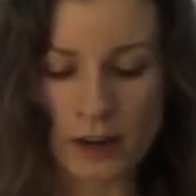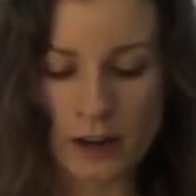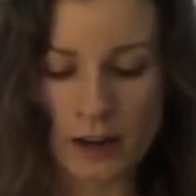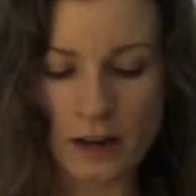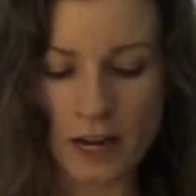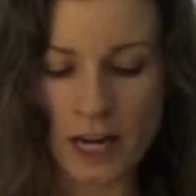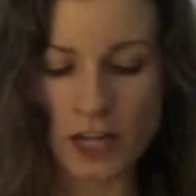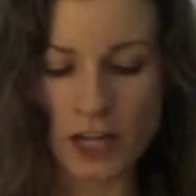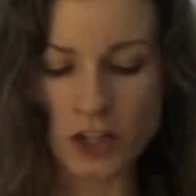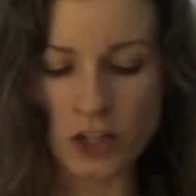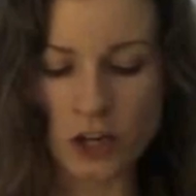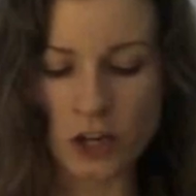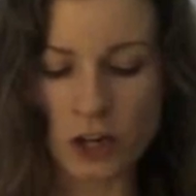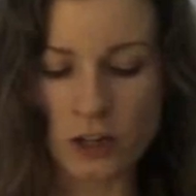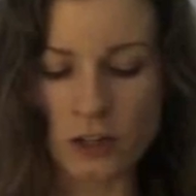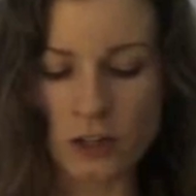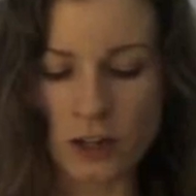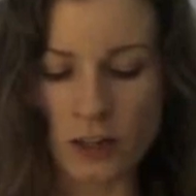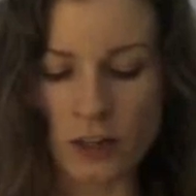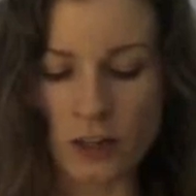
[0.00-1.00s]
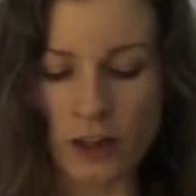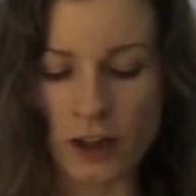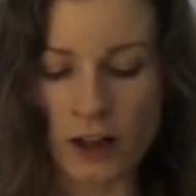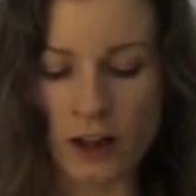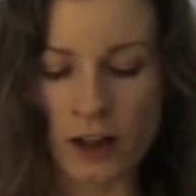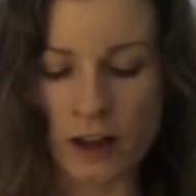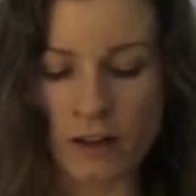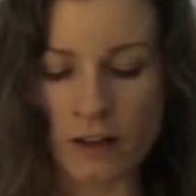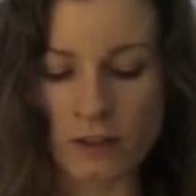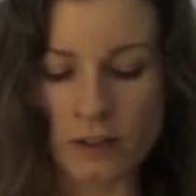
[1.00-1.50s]
He jerked on the
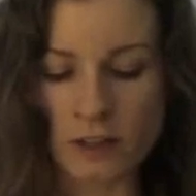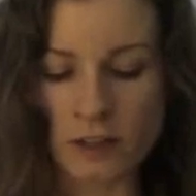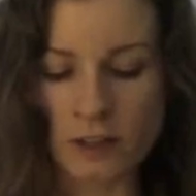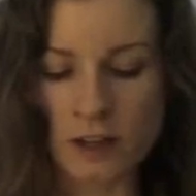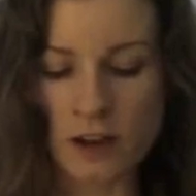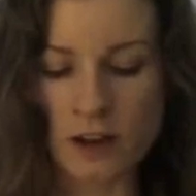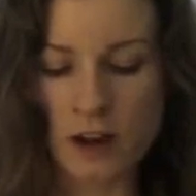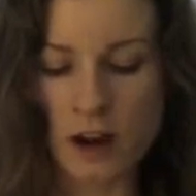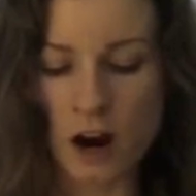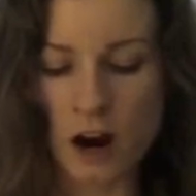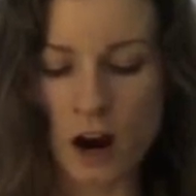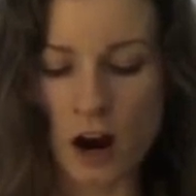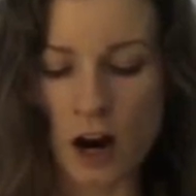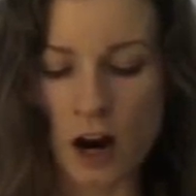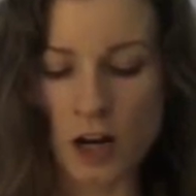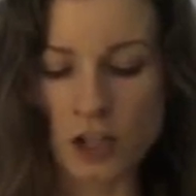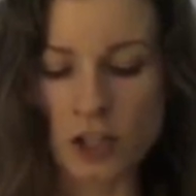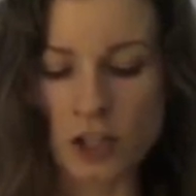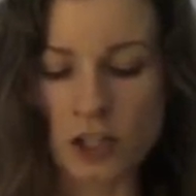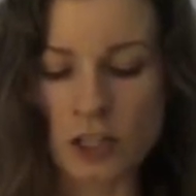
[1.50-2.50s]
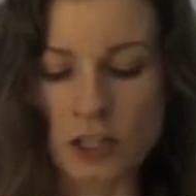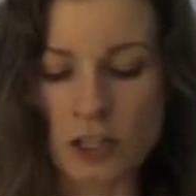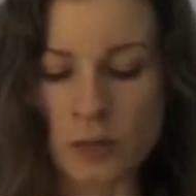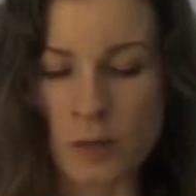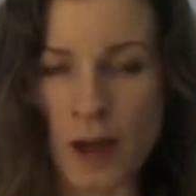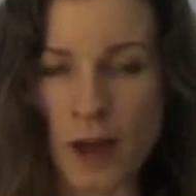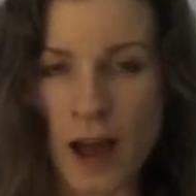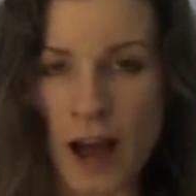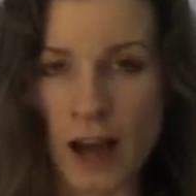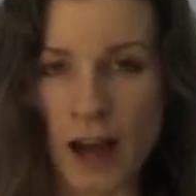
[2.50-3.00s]
cuffs, arched his
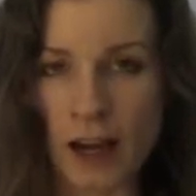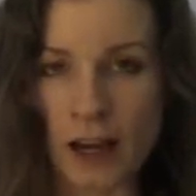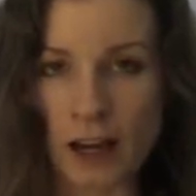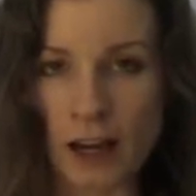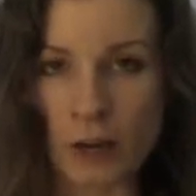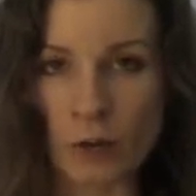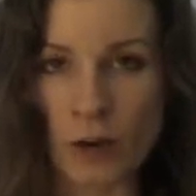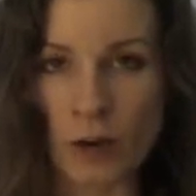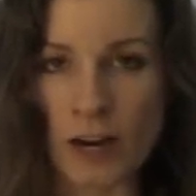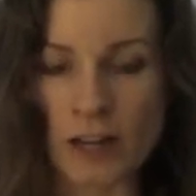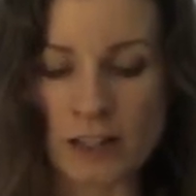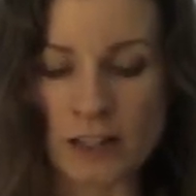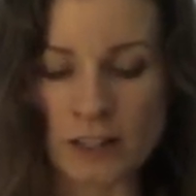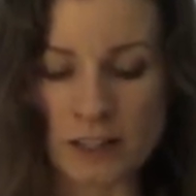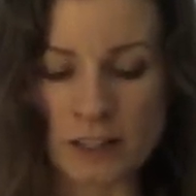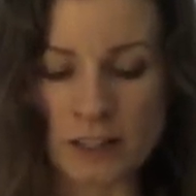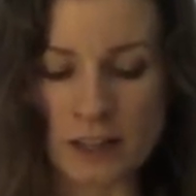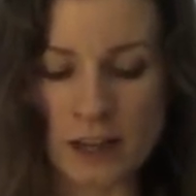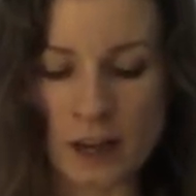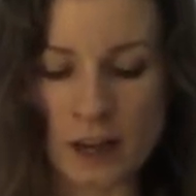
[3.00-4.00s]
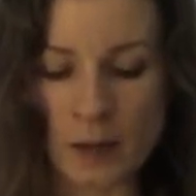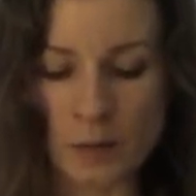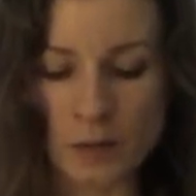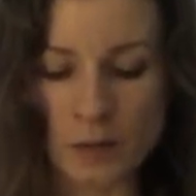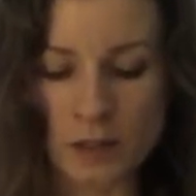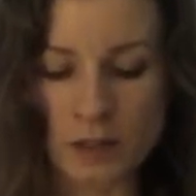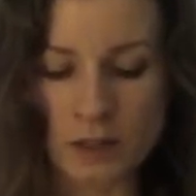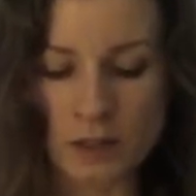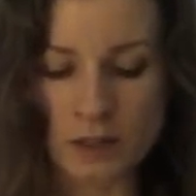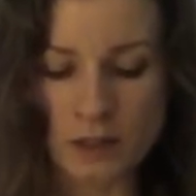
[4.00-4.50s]
back, and raised his
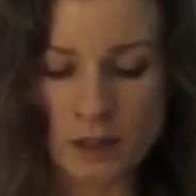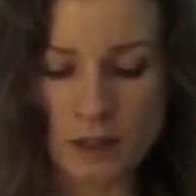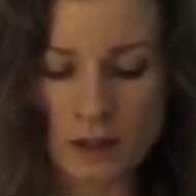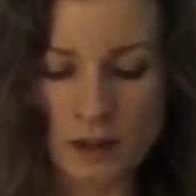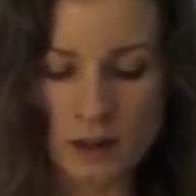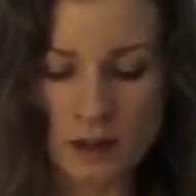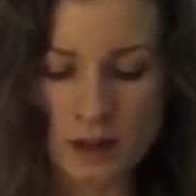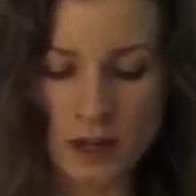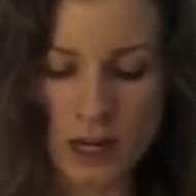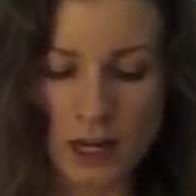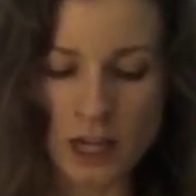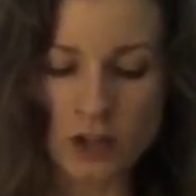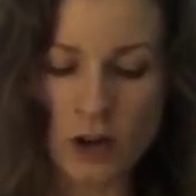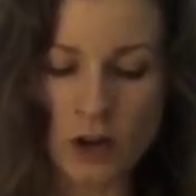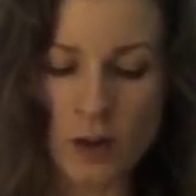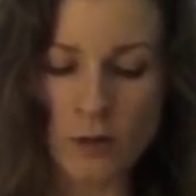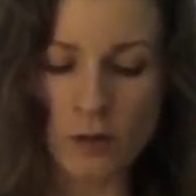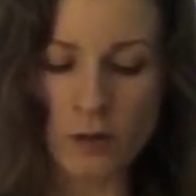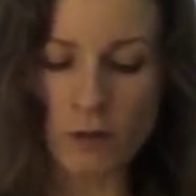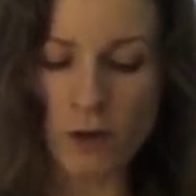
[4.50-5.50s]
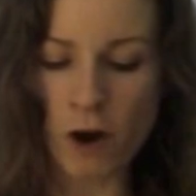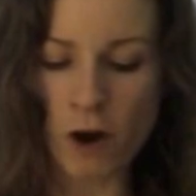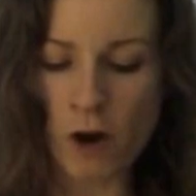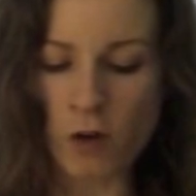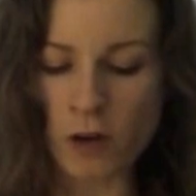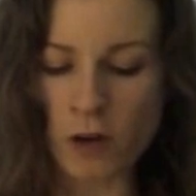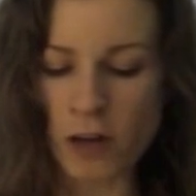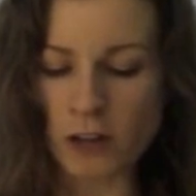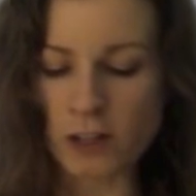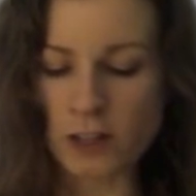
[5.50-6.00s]
hips. He dropped the phone
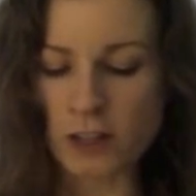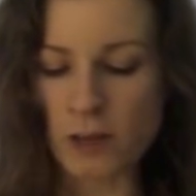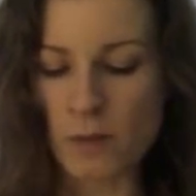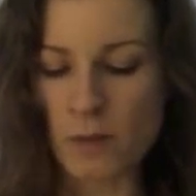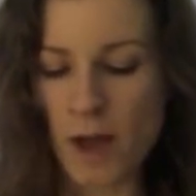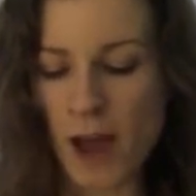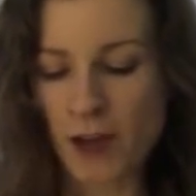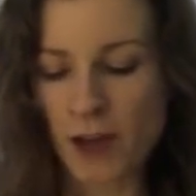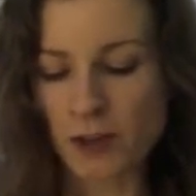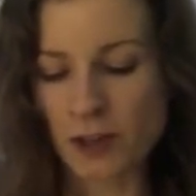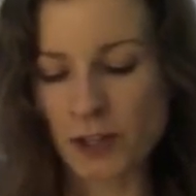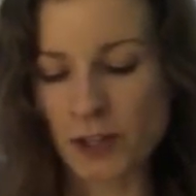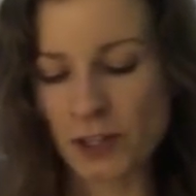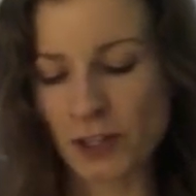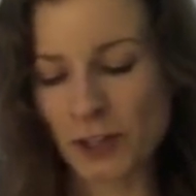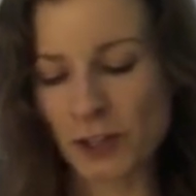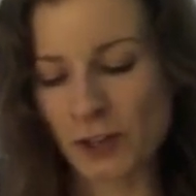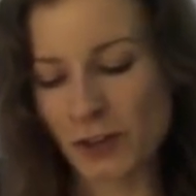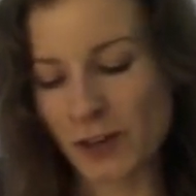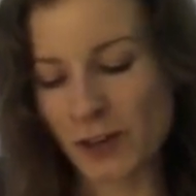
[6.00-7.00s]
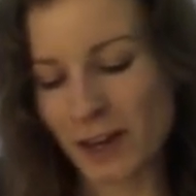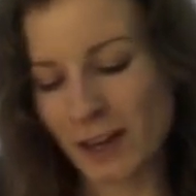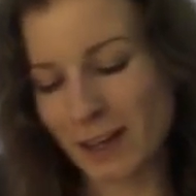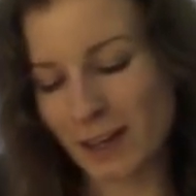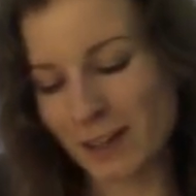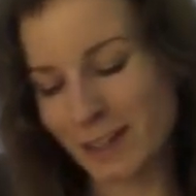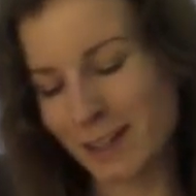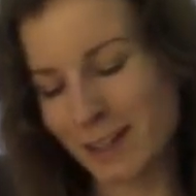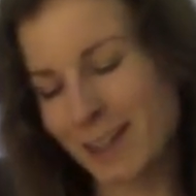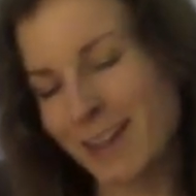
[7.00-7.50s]
onto the mattress and
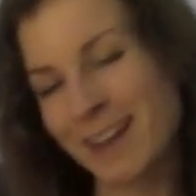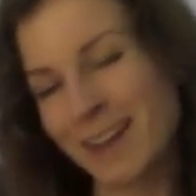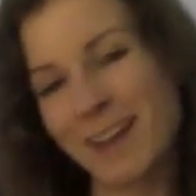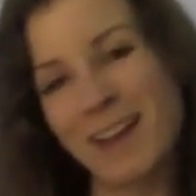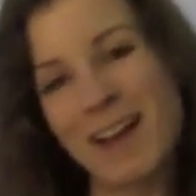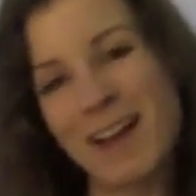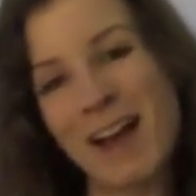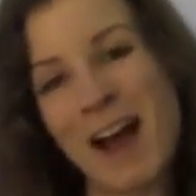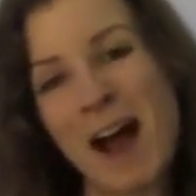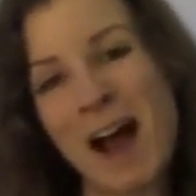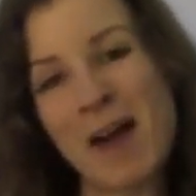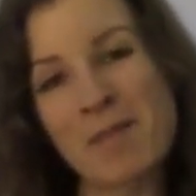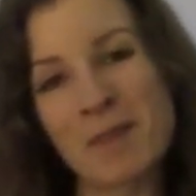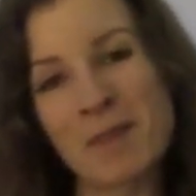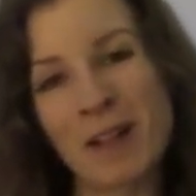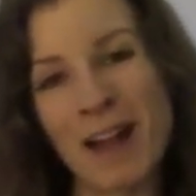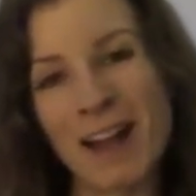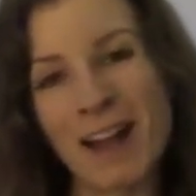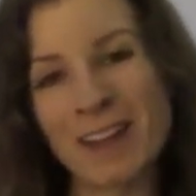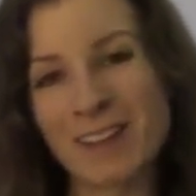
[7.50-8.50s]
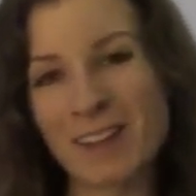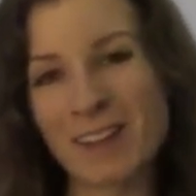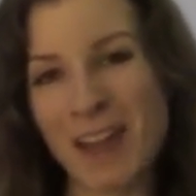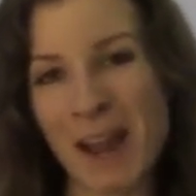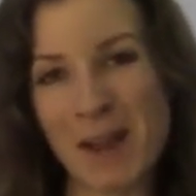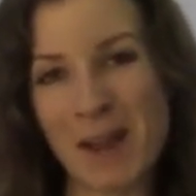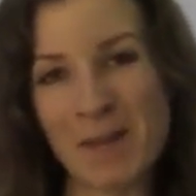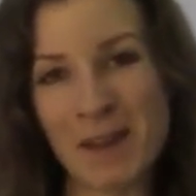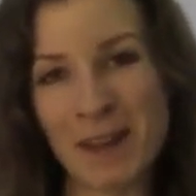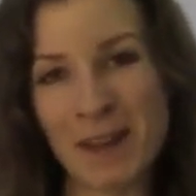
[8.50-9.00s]
grinned. "I'm glad you
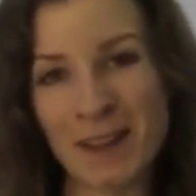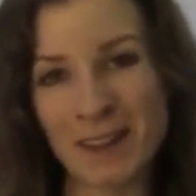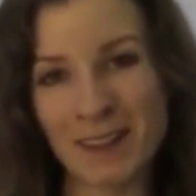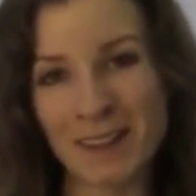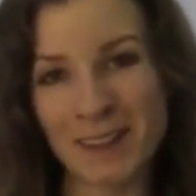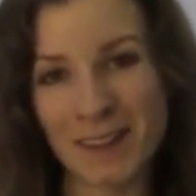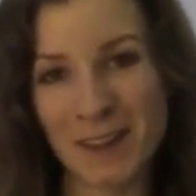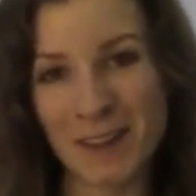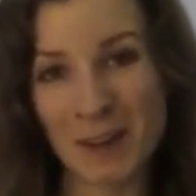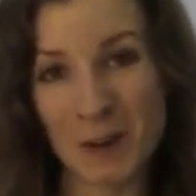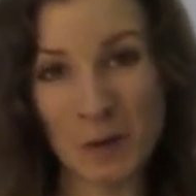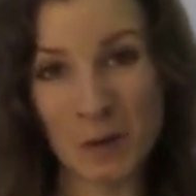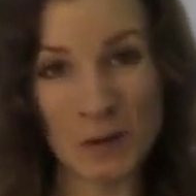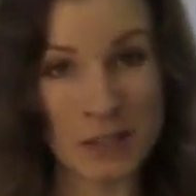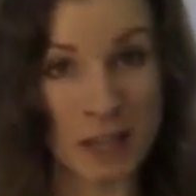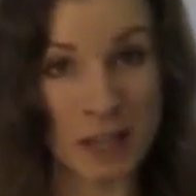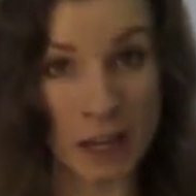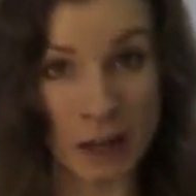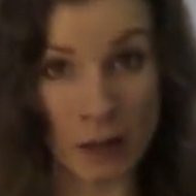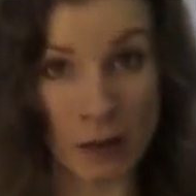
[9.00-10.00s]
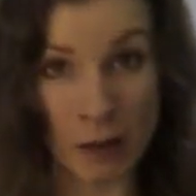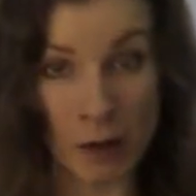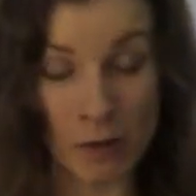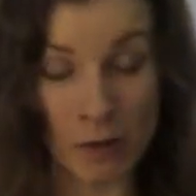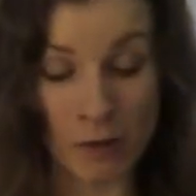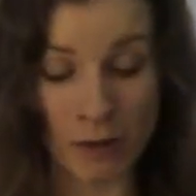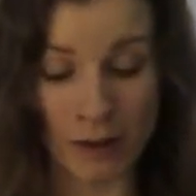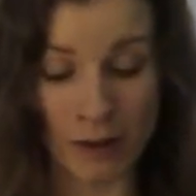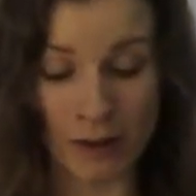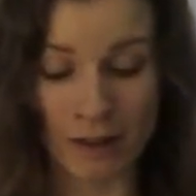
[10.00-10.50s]
came in. Was getting
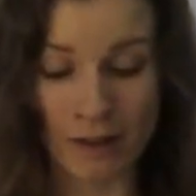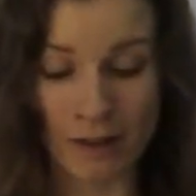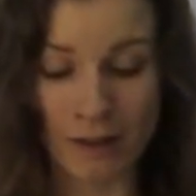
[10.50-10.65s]
lonely."